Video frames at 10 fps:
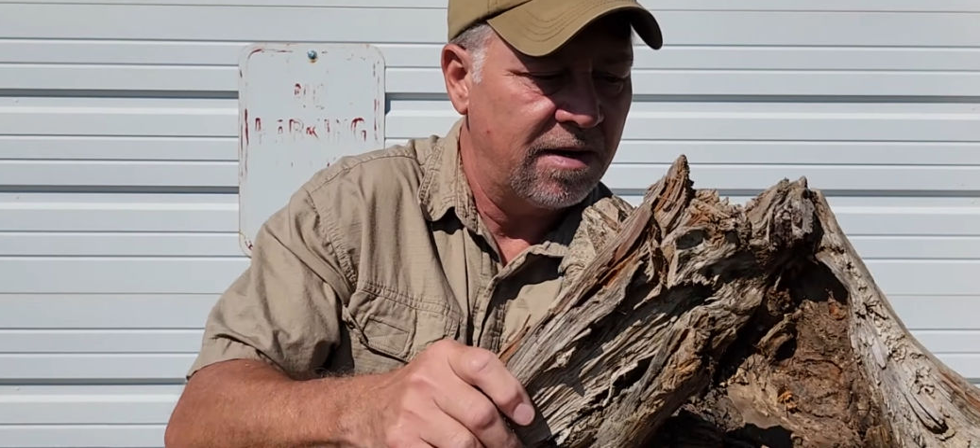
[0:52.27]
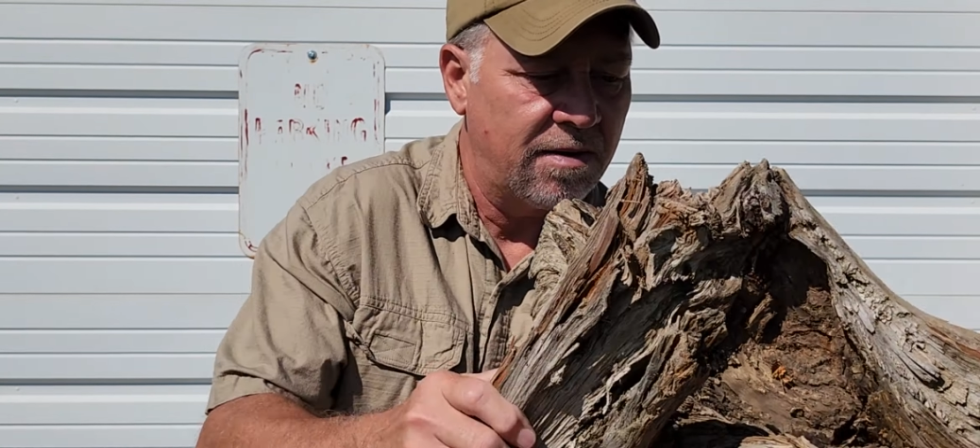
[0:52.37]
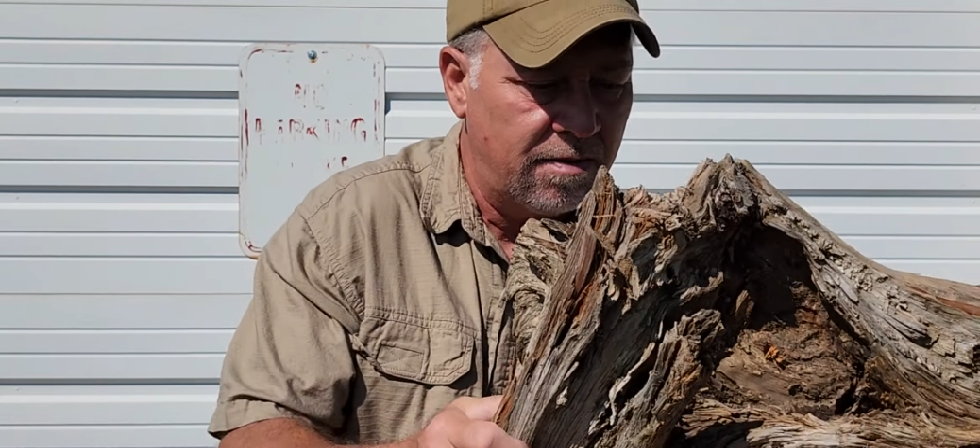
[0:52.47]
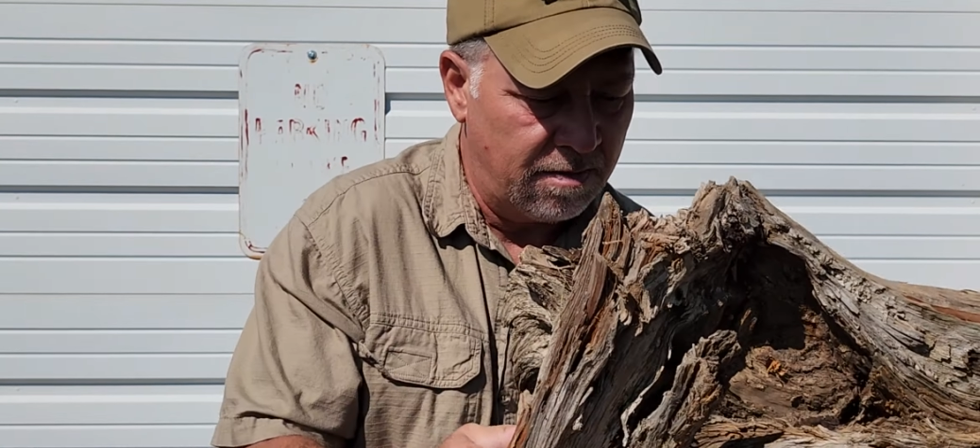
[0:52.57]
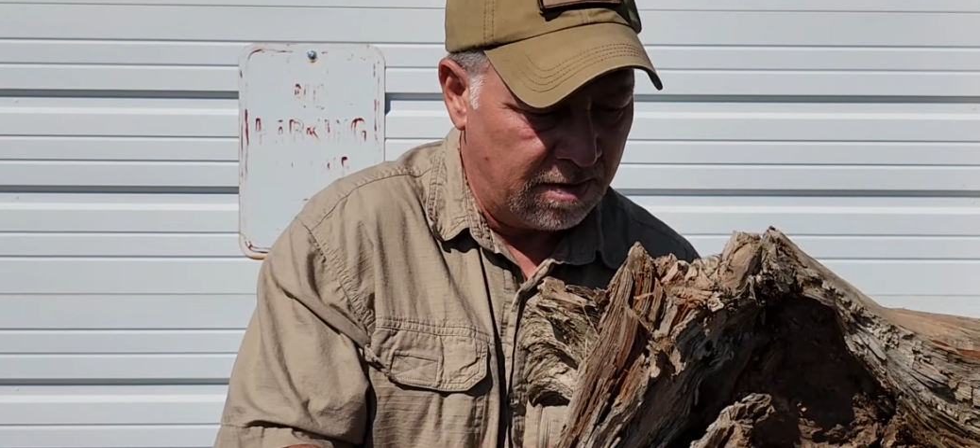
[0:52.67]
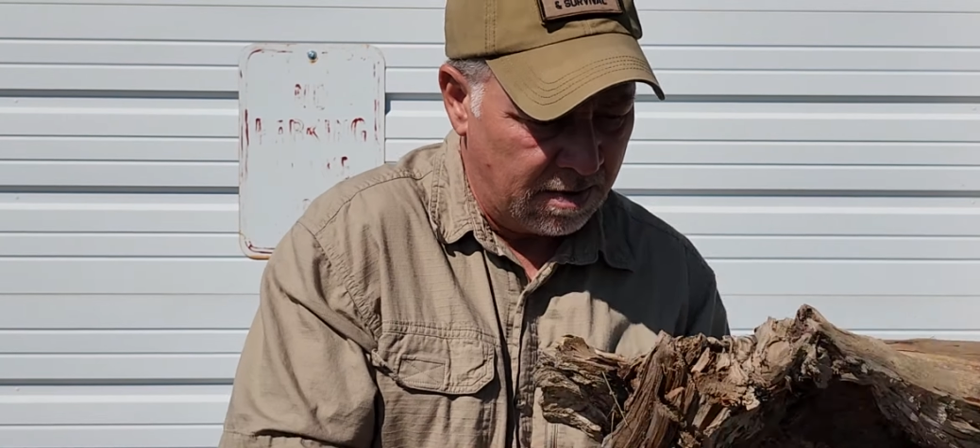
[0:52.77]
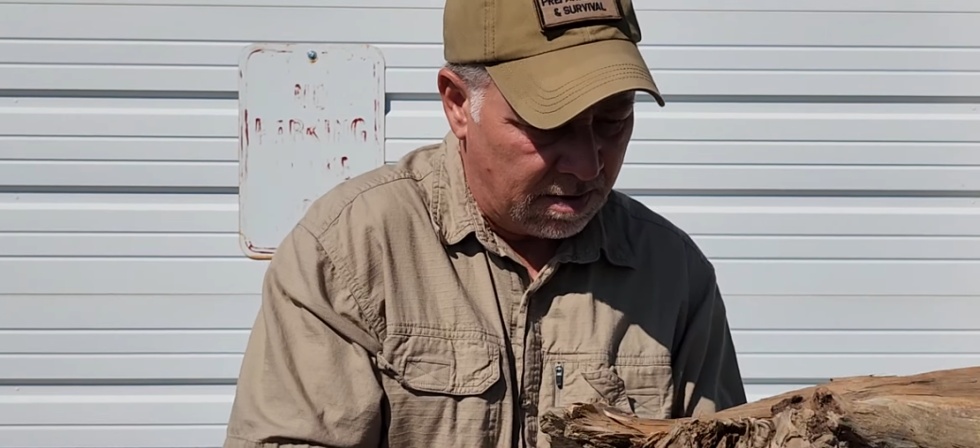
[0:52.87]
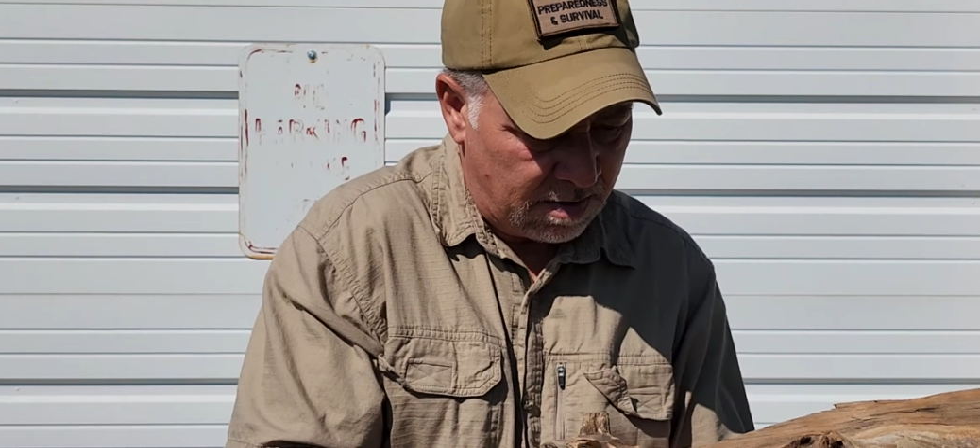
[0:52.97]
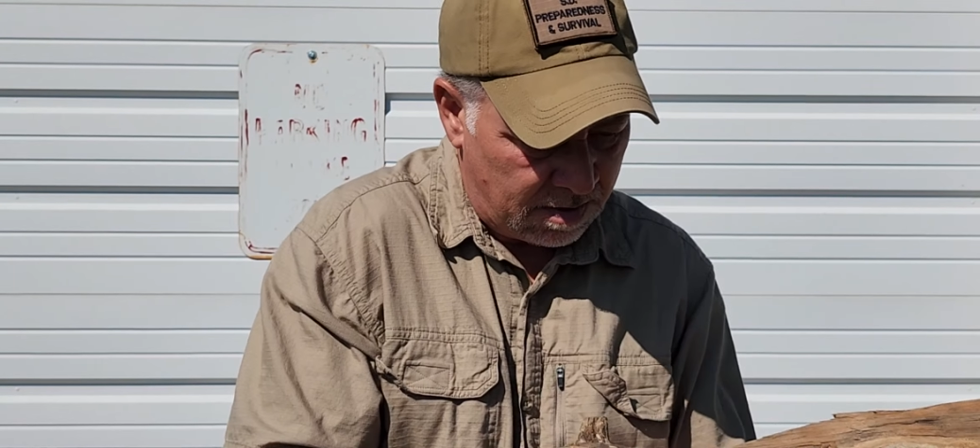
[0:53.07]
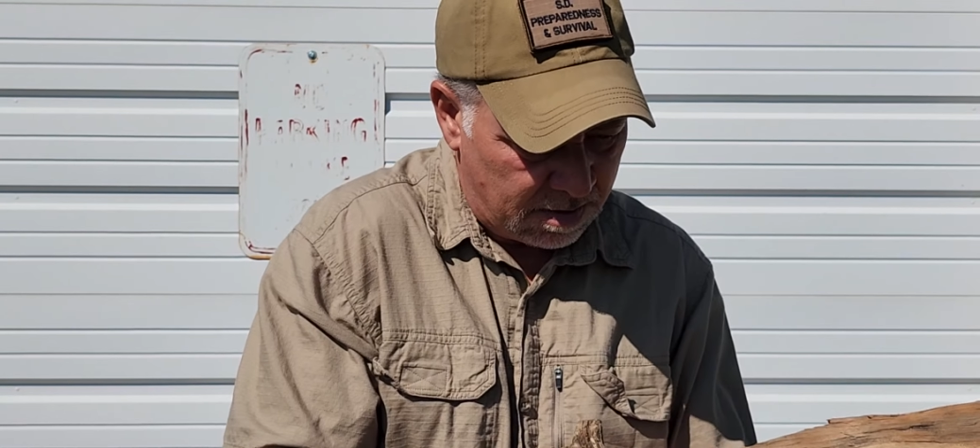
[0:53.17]
and
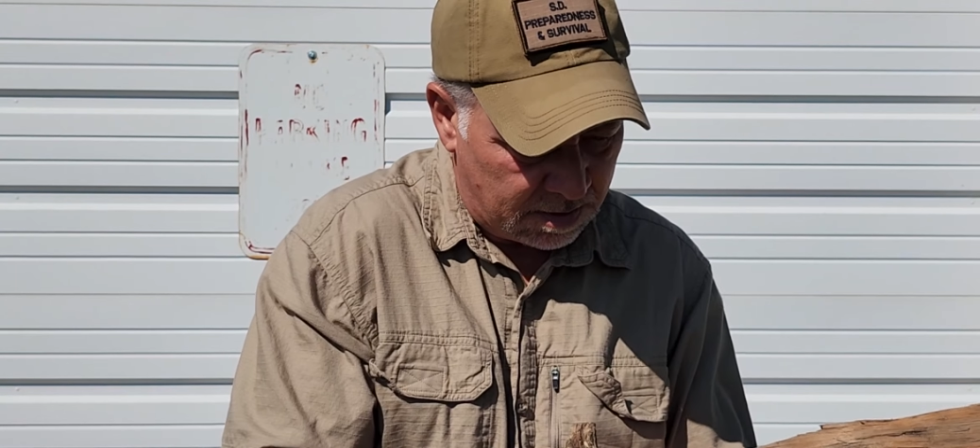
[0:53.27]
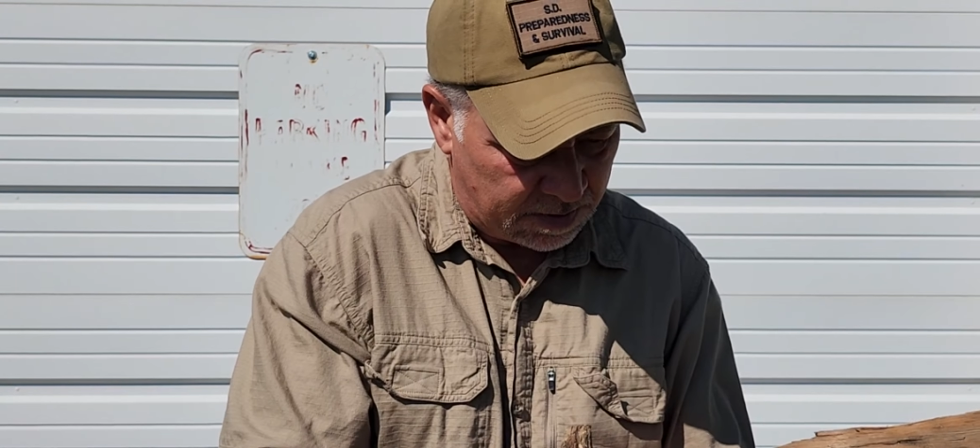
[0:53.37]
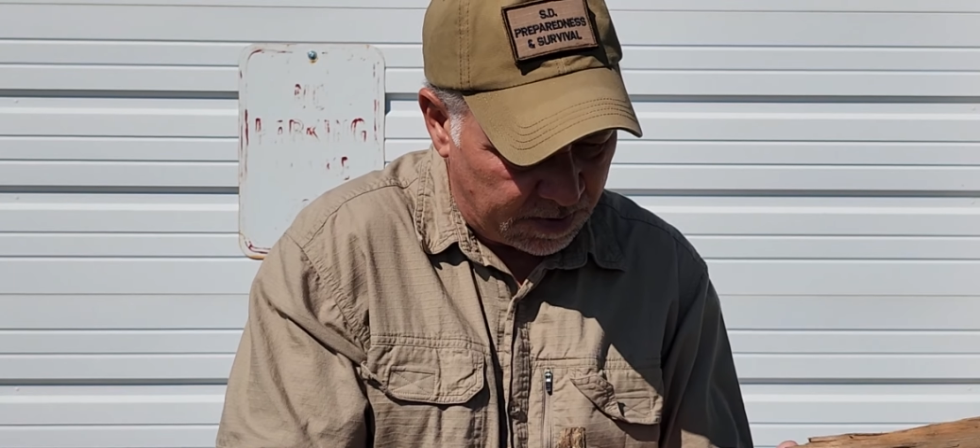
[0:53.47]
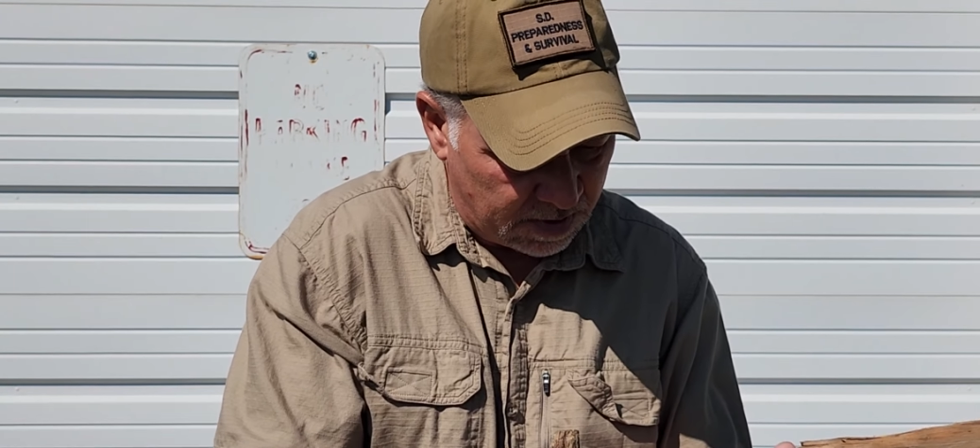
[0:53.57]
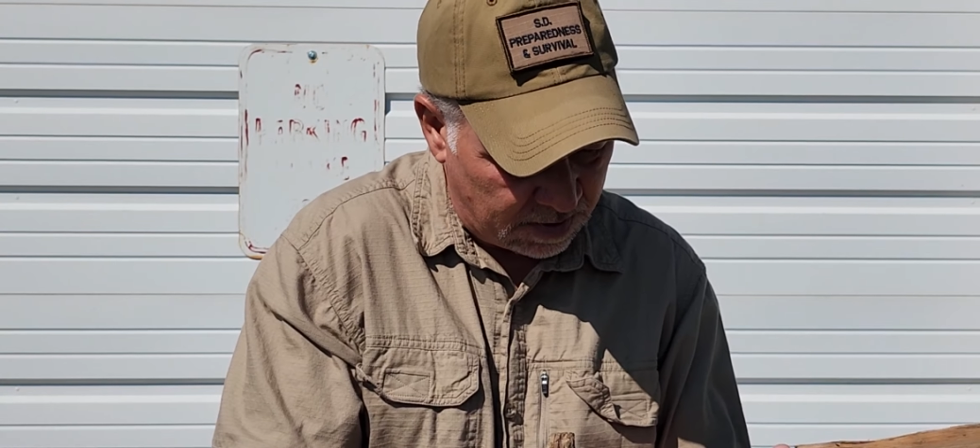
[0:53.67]
some of the,